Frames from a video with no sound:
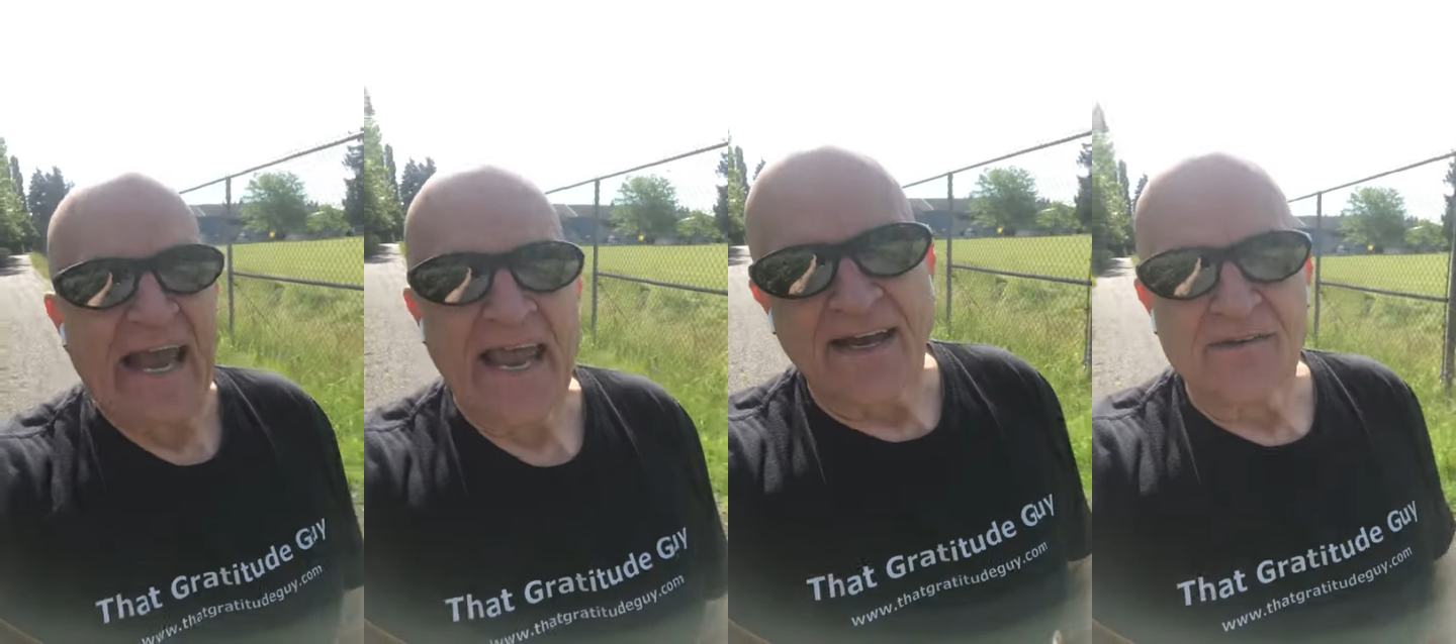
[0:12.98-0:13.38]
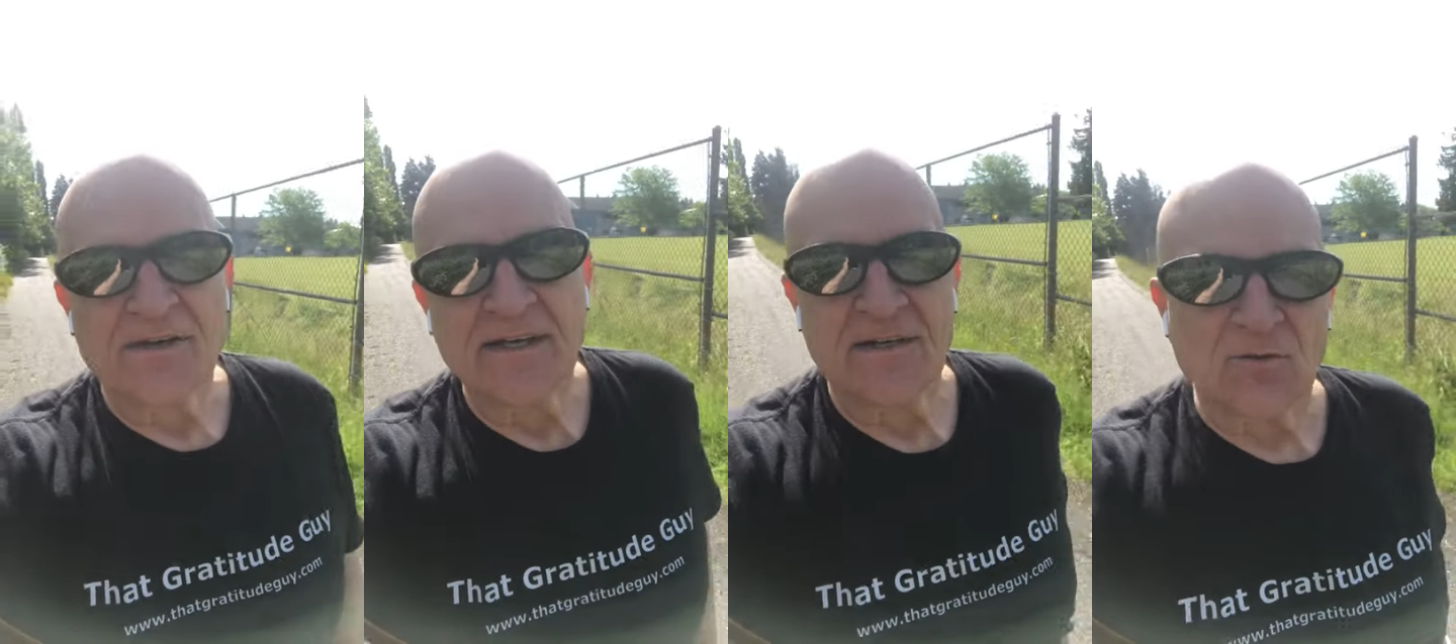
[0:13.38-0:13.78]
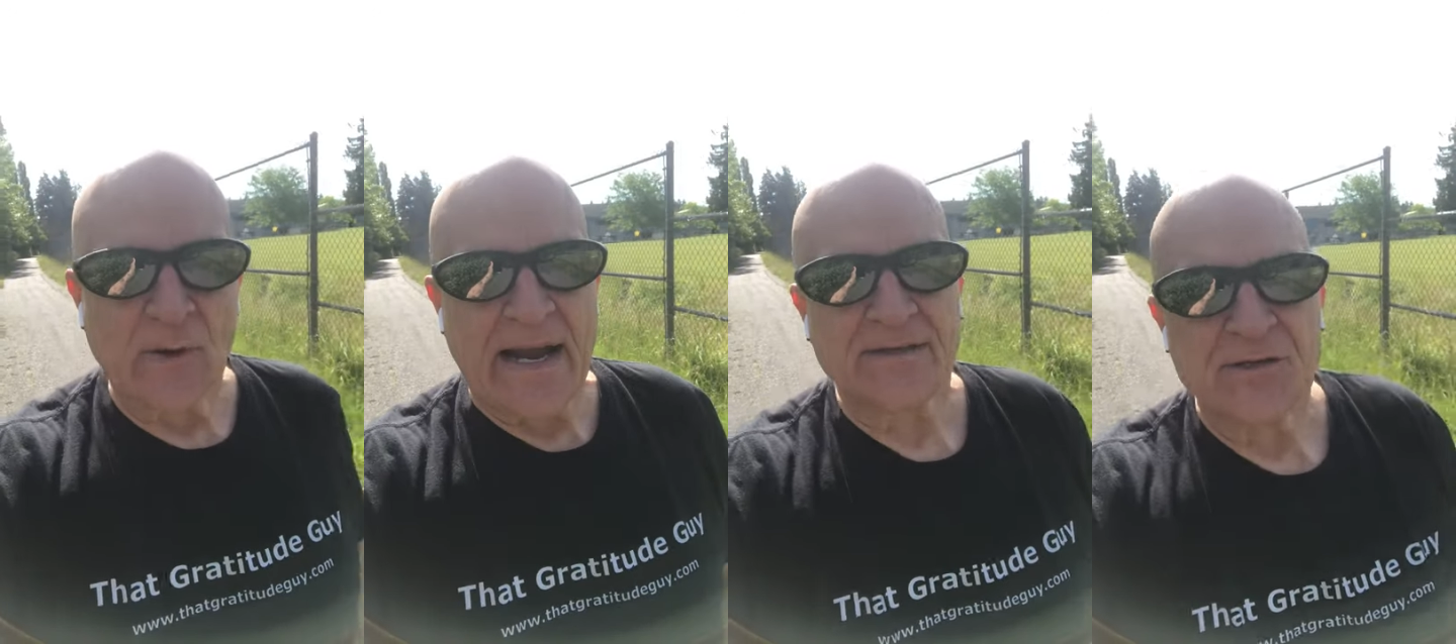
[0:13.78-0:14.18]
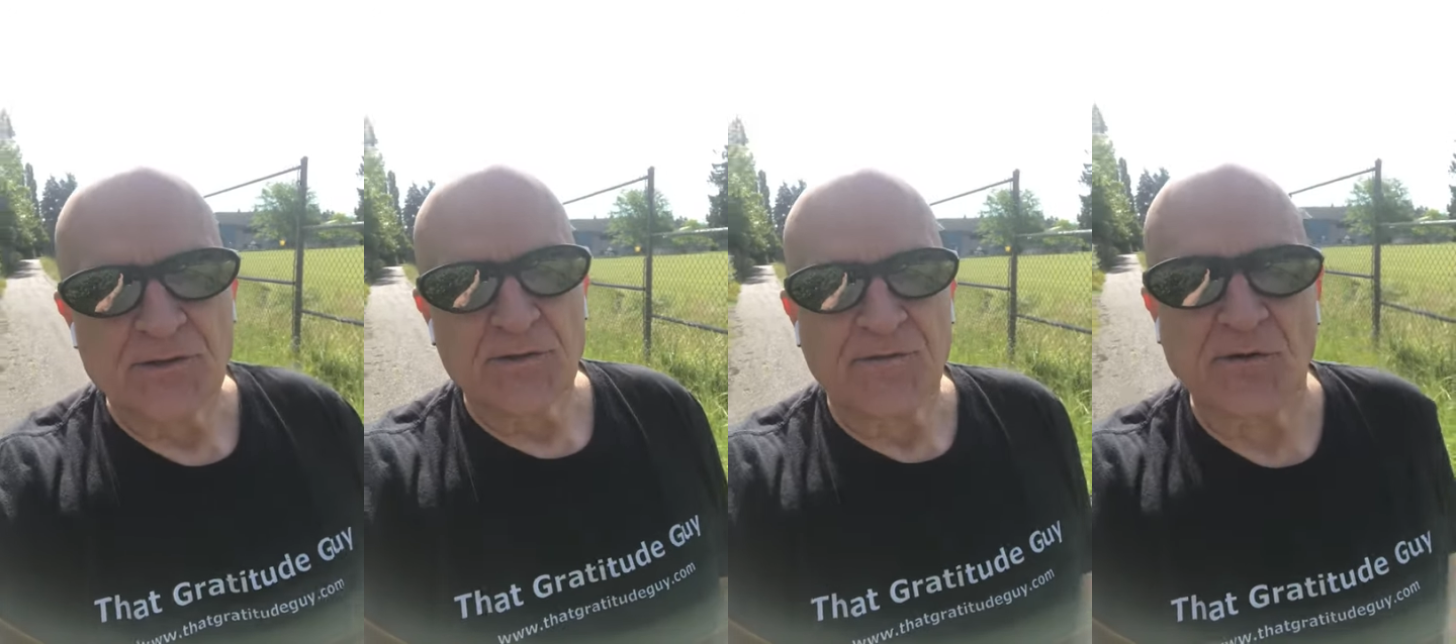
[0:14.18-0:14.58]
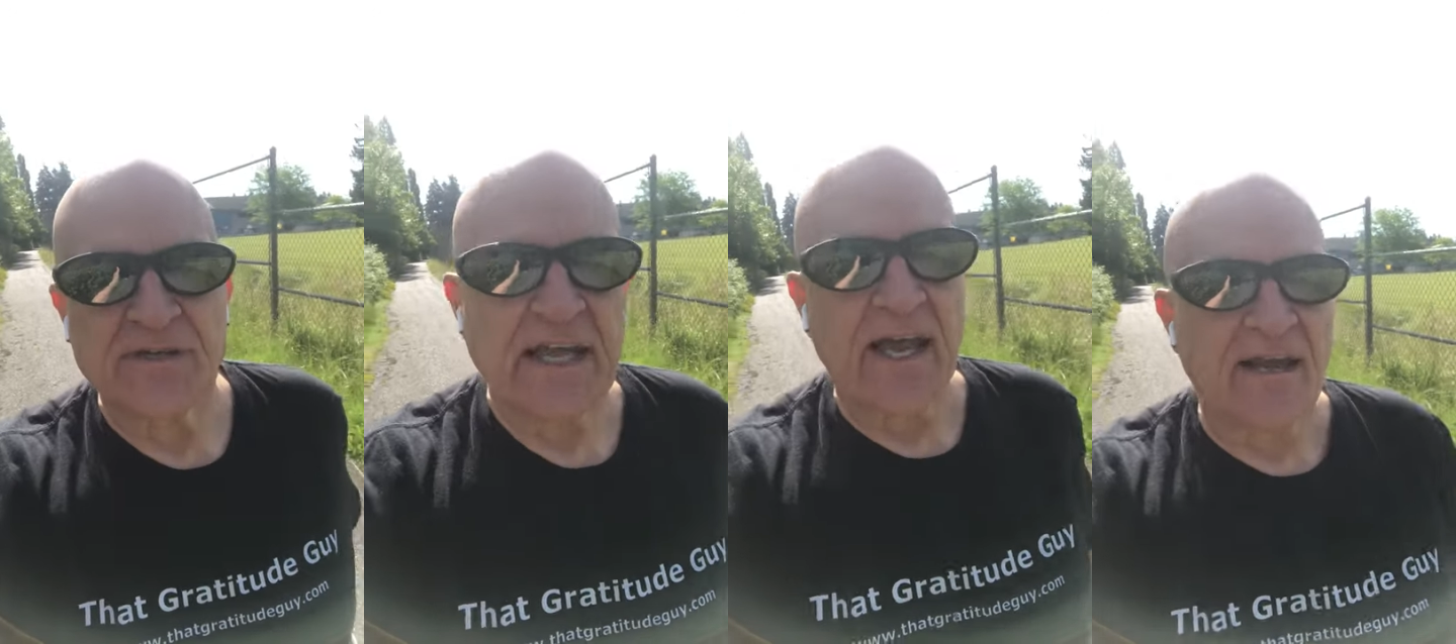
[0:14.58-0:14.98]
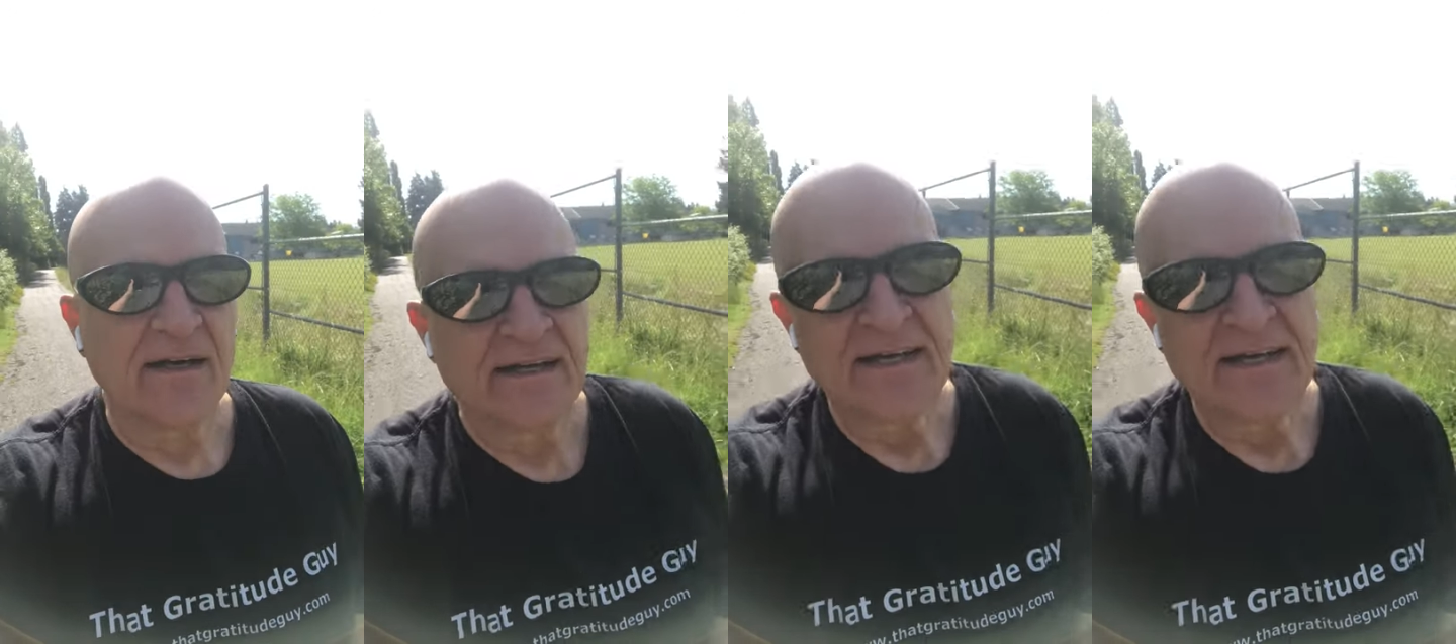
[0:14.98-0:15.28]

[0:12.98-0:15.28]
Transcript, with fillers: and gratitude for today.